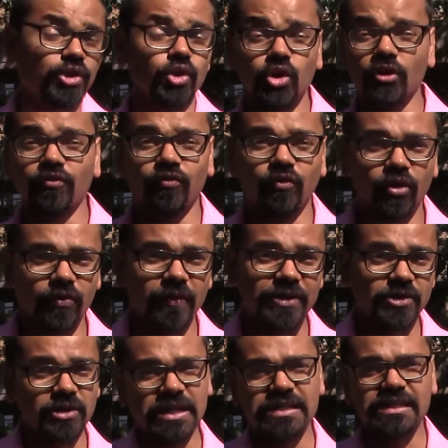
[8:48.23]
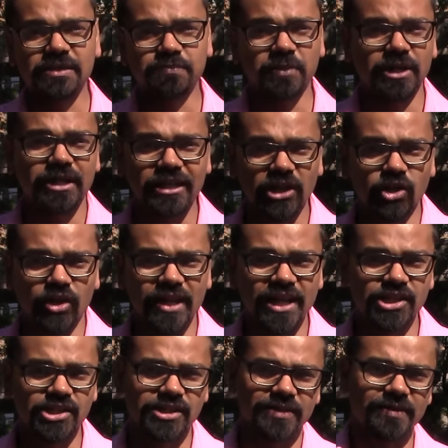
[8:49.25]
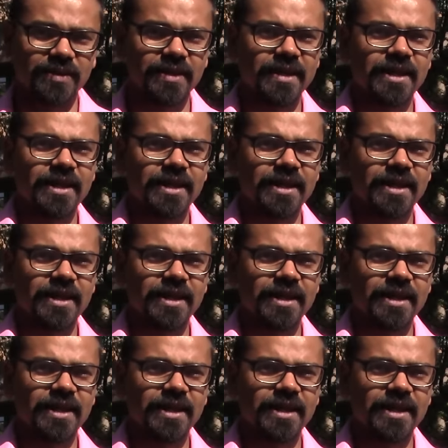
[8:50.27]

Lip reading: to look for when you reach this particular location.